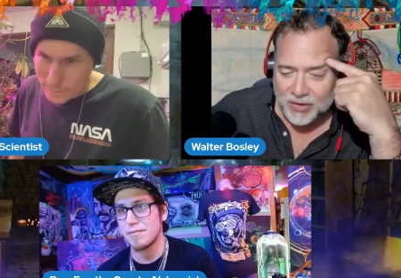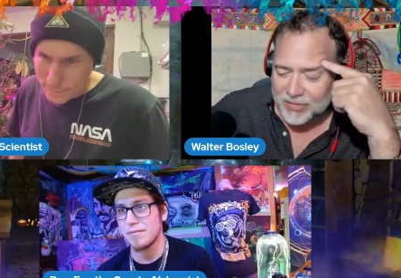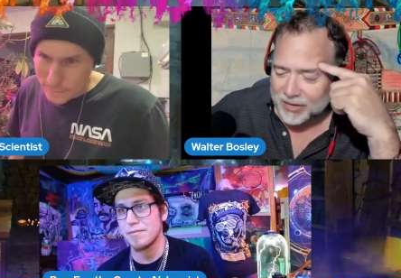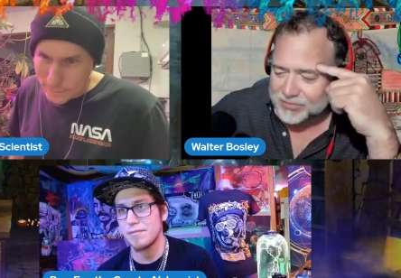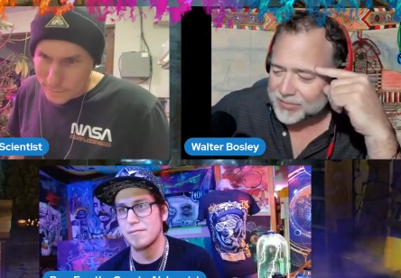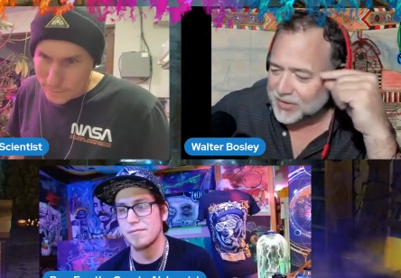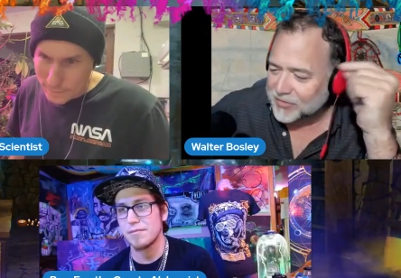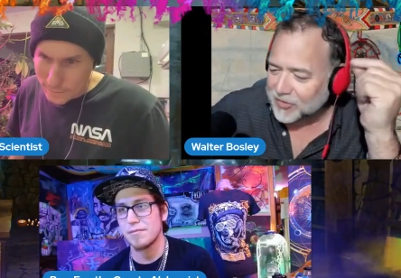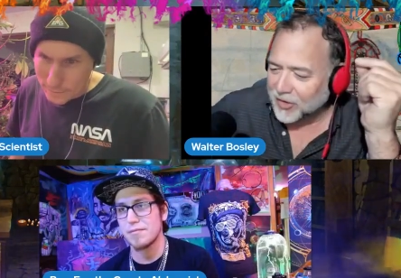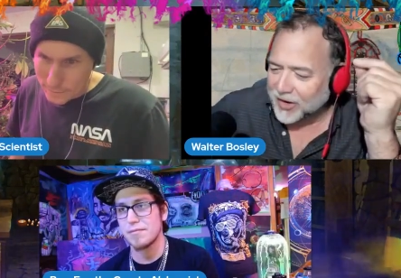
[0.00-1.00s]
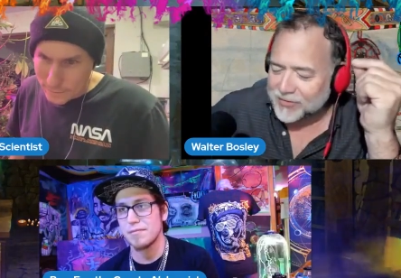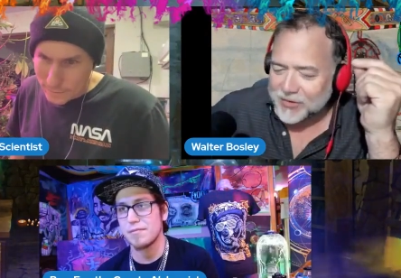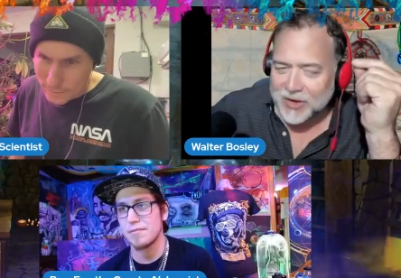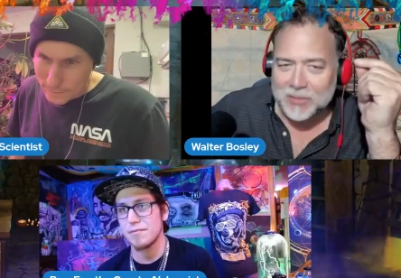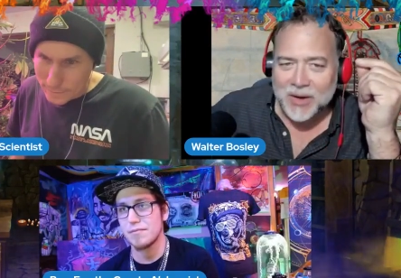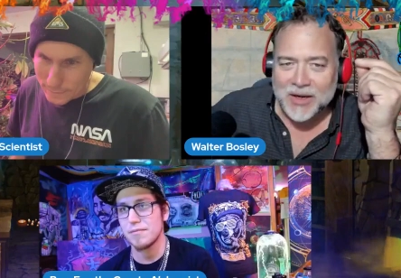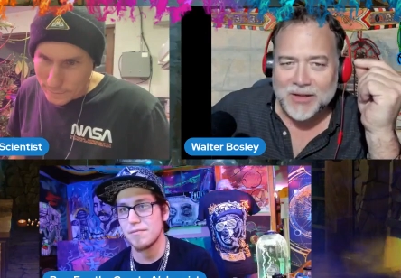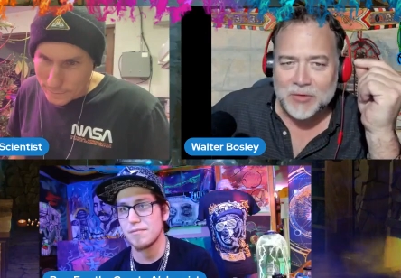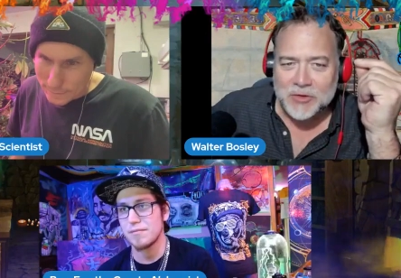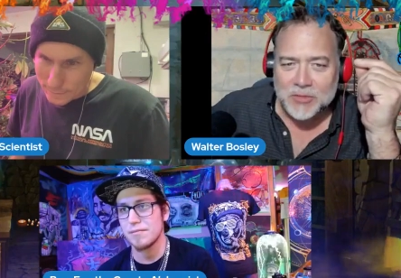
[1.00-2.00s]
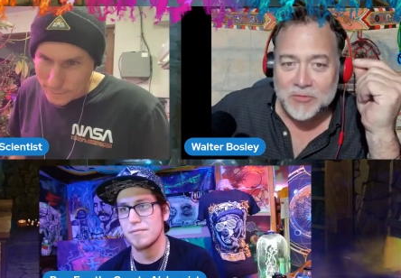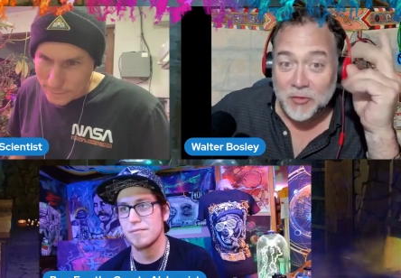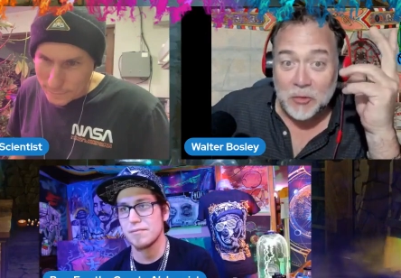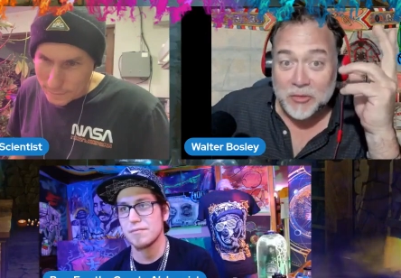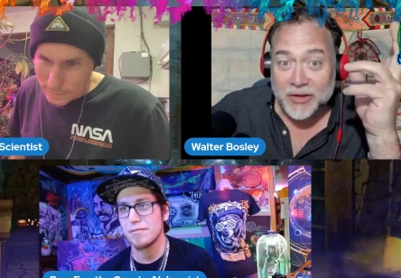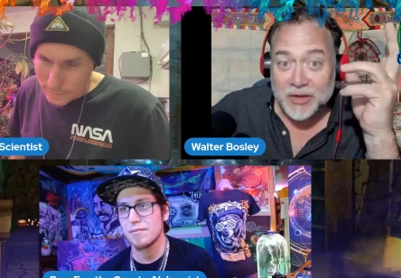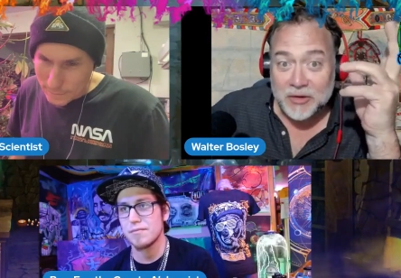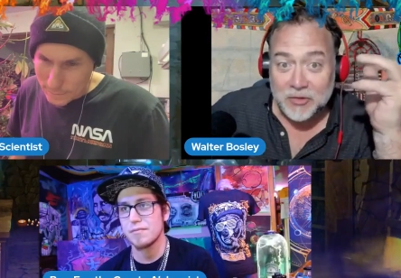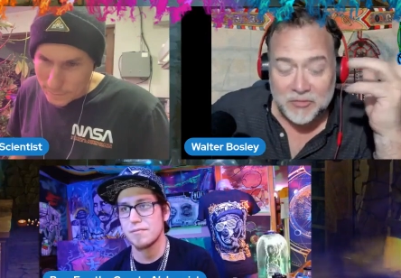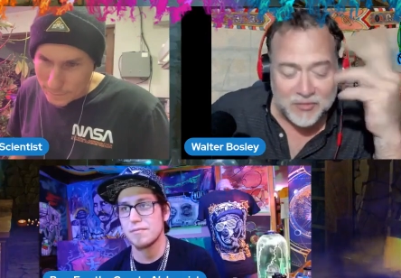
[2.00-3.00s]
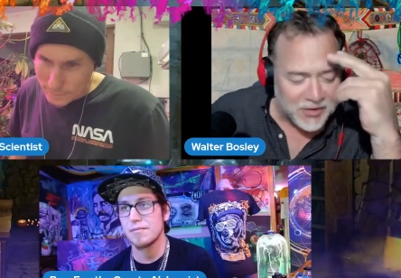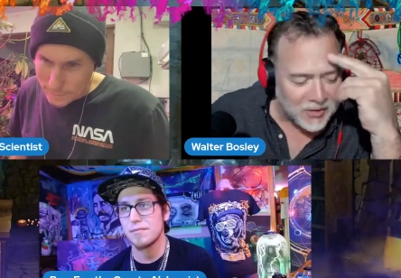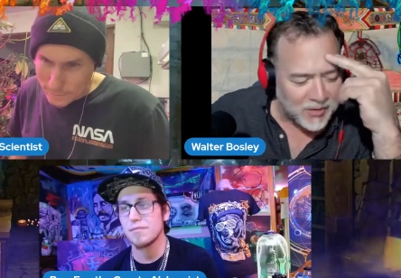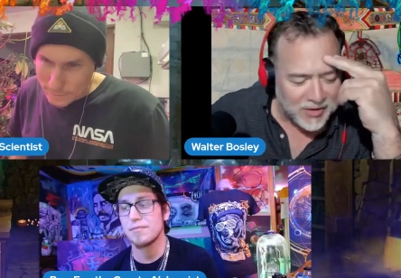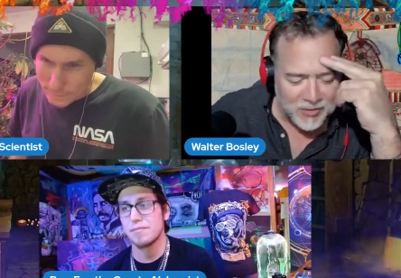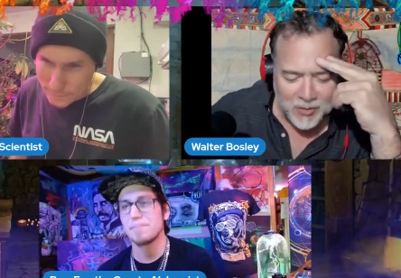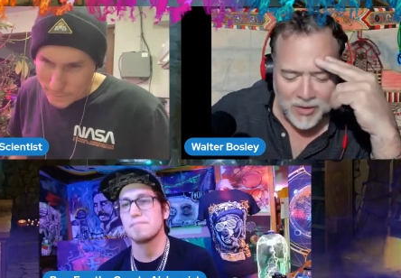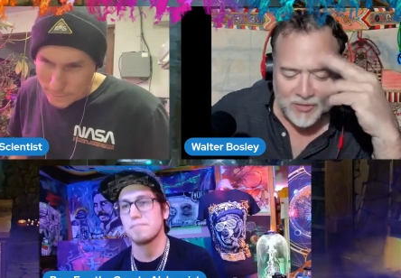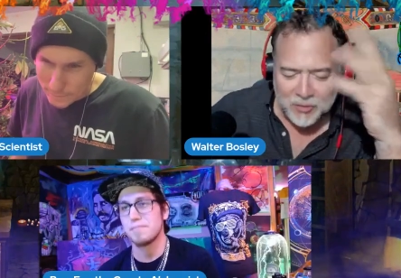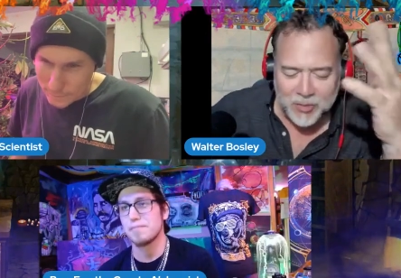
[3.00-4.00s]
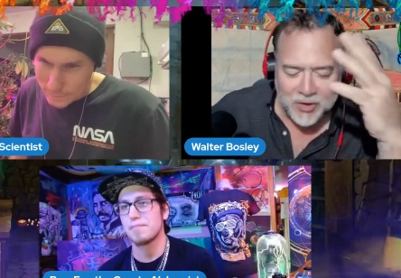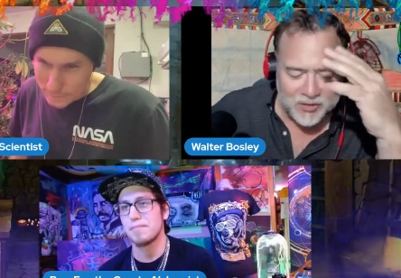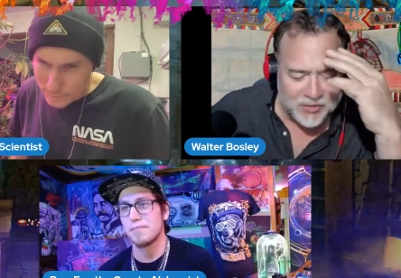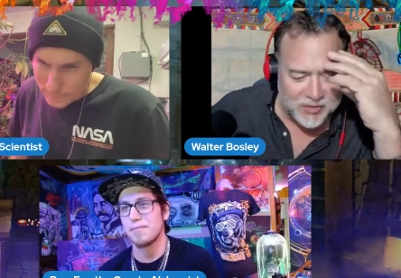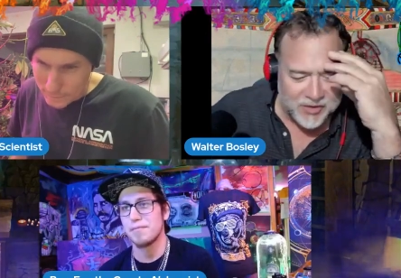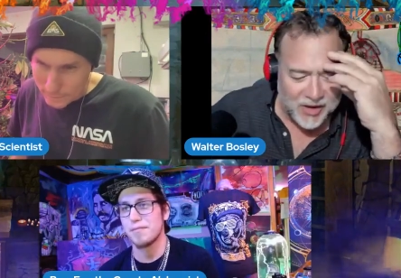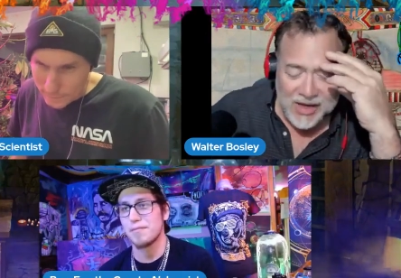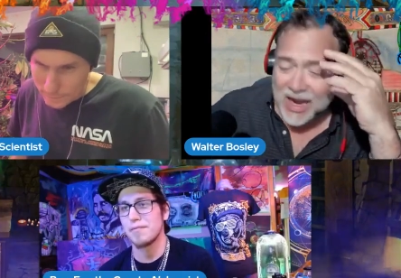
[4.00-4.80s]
Speaker 1: am sorry, I forget my naval terms, flotilla or fleet or whatever, whatever part of it was that.